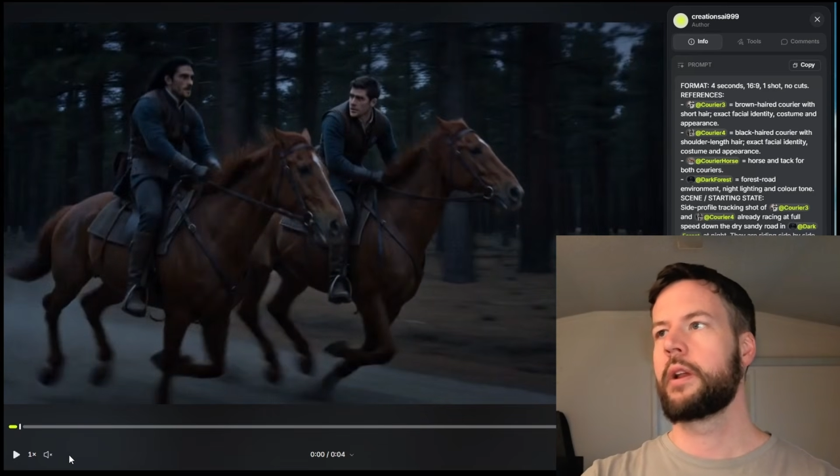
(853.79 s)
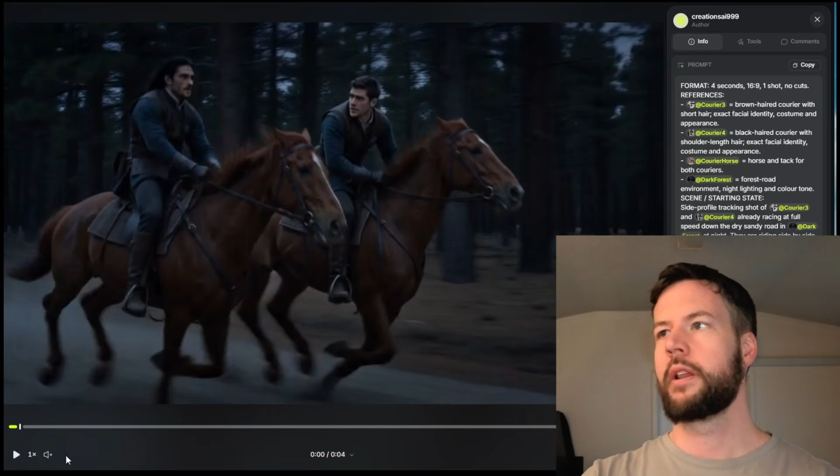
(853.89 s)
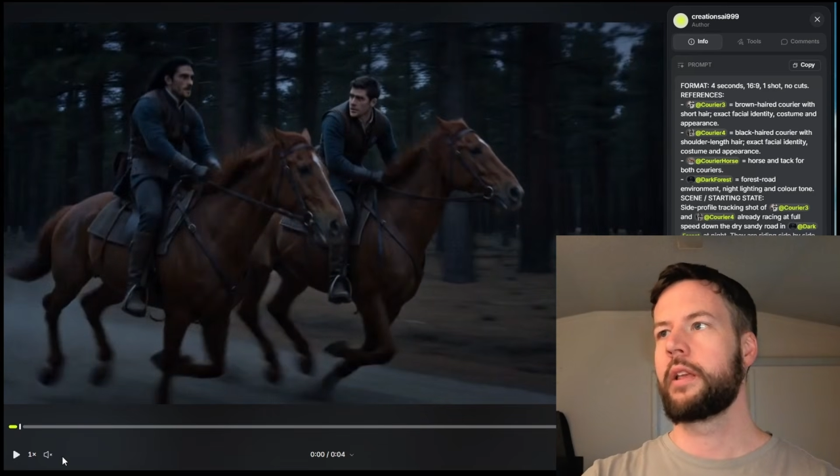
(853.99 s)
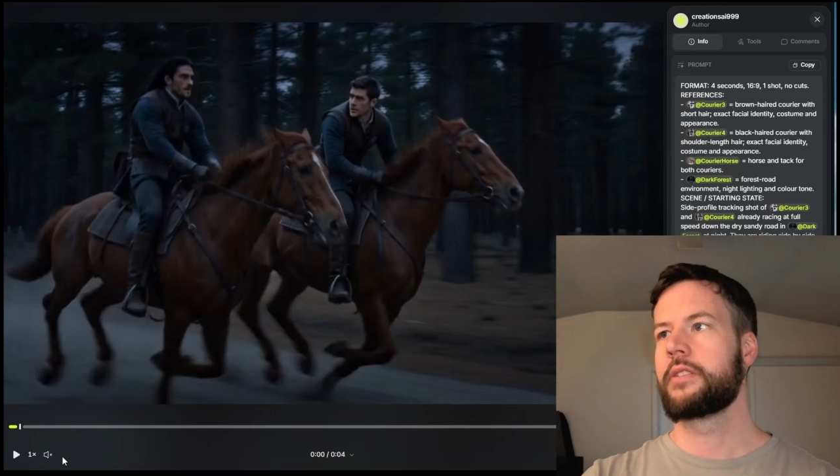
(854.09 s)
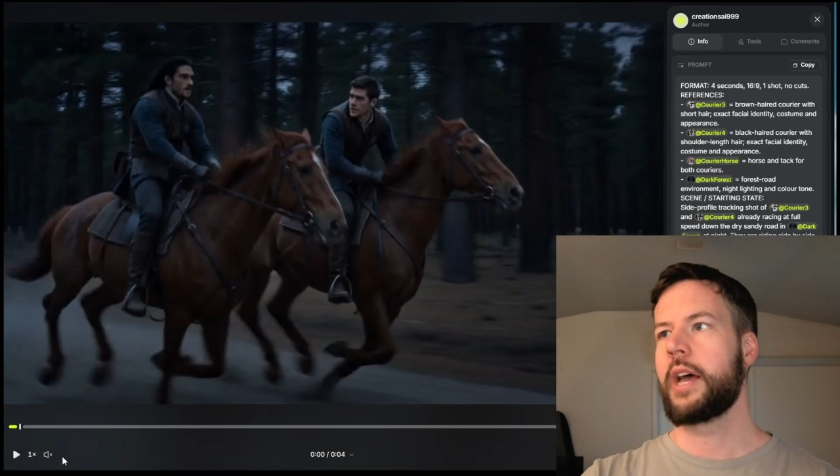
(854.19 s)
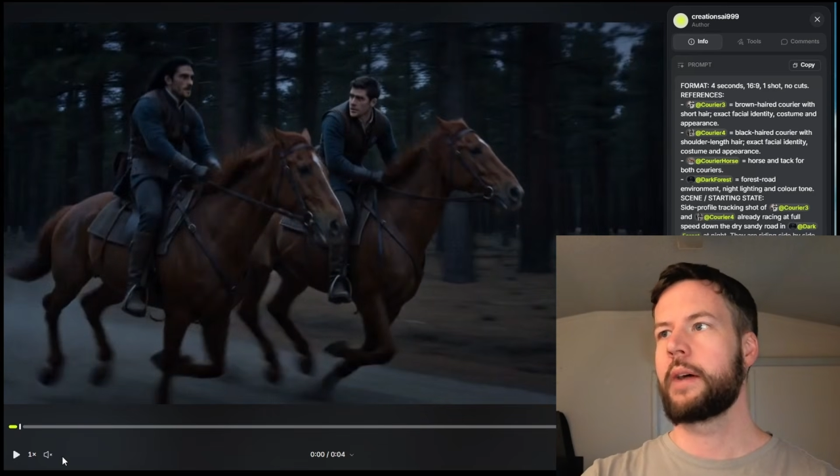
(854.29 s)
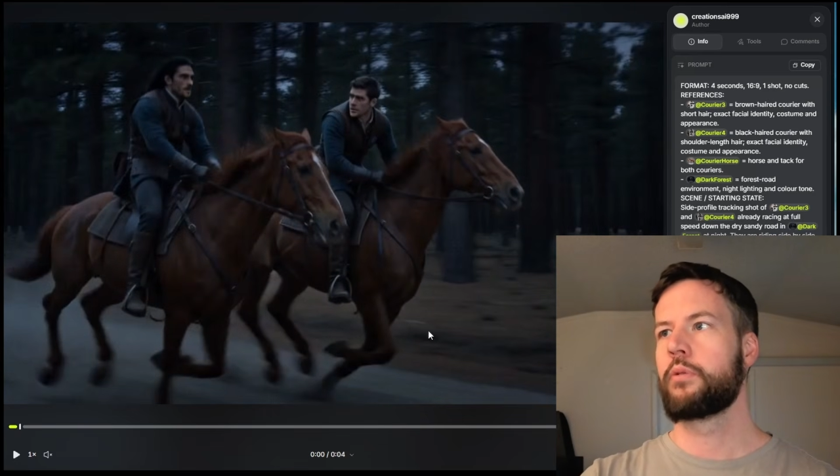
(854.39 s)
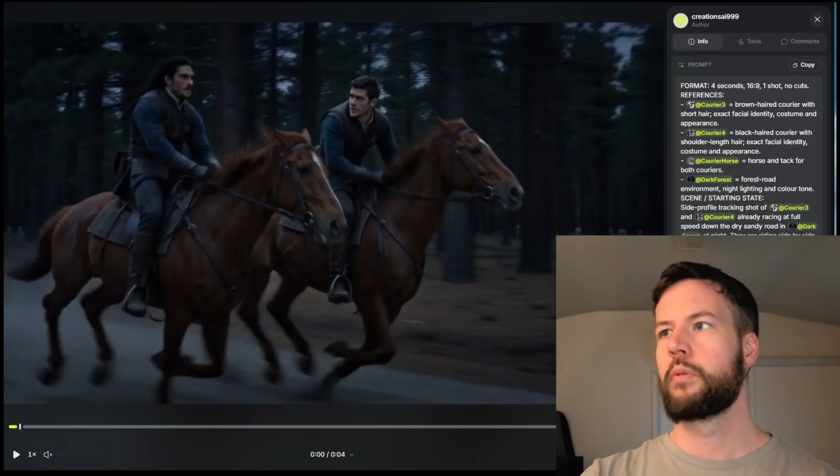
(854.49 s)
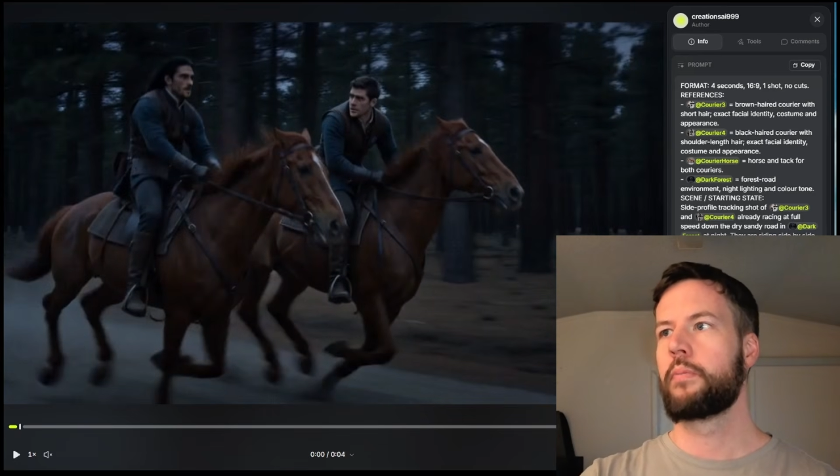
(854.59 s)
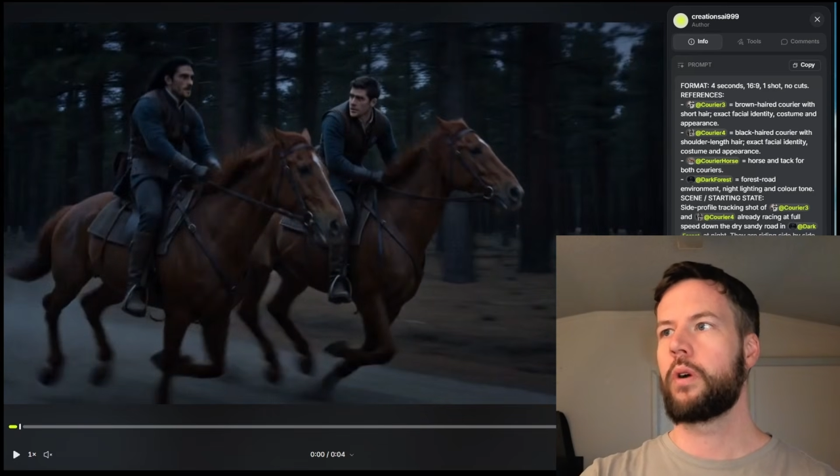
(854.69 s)
and an
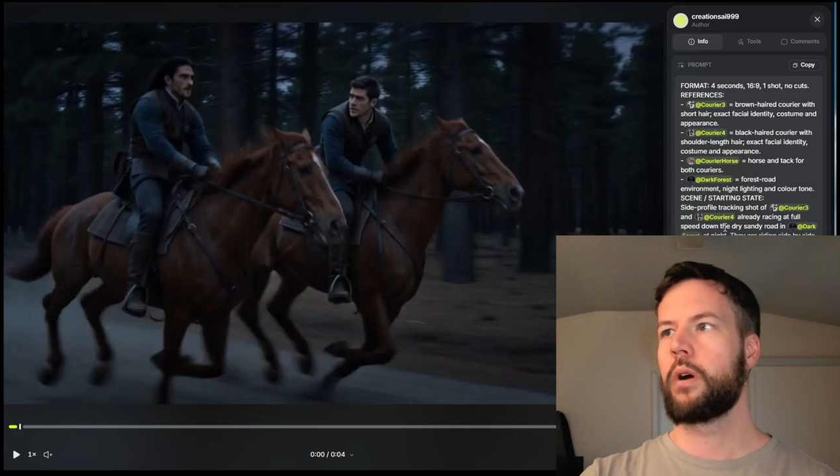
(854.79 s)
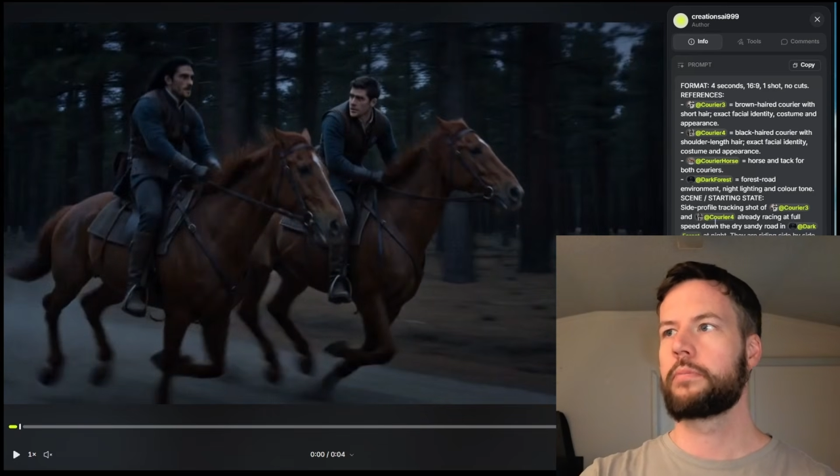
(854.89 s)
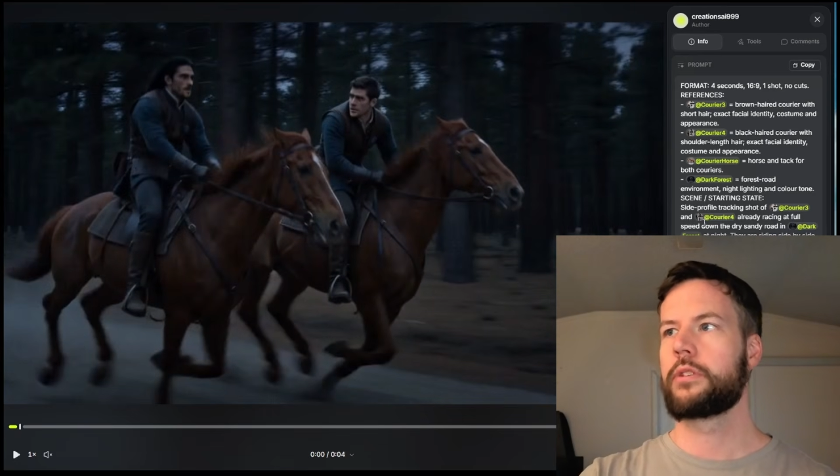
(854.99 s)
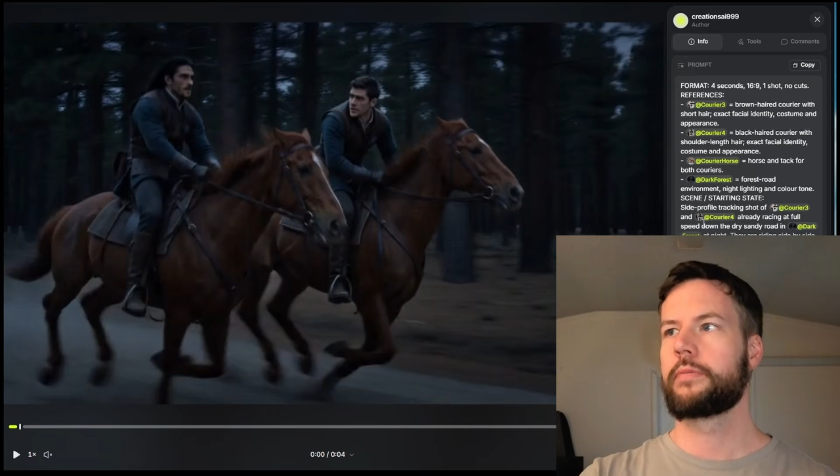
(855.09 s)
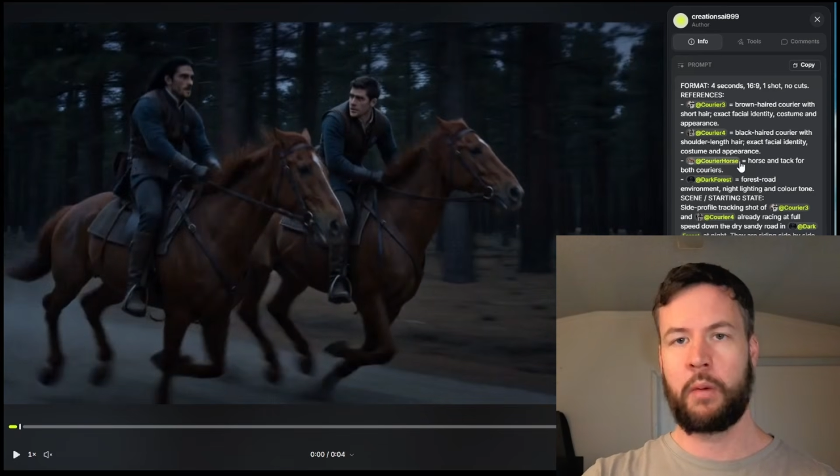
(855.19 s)
example prompt.